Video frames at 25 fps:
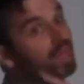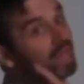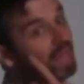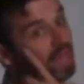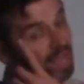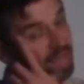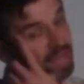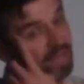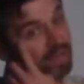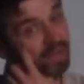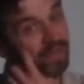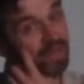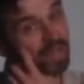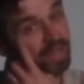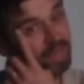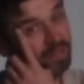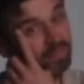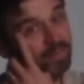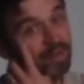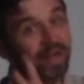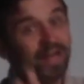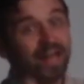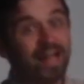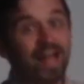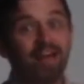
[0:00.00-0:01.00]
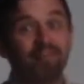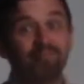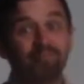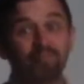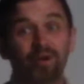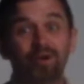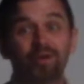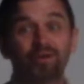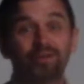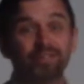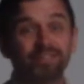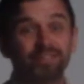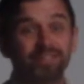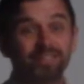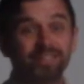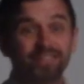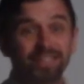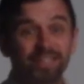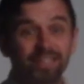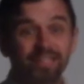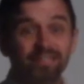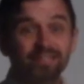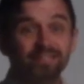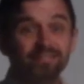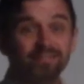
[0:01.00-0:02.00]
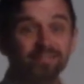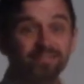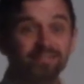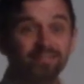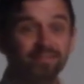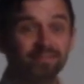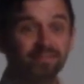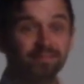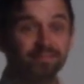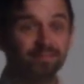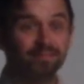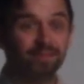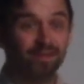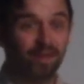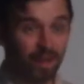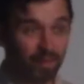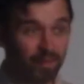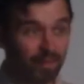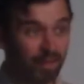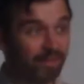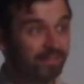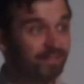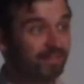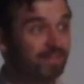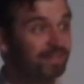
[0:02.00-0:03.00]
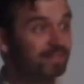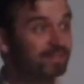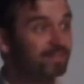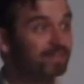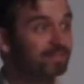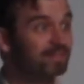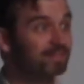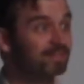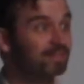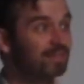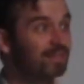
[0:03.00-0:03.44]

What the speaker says: He might have murderous intent about this.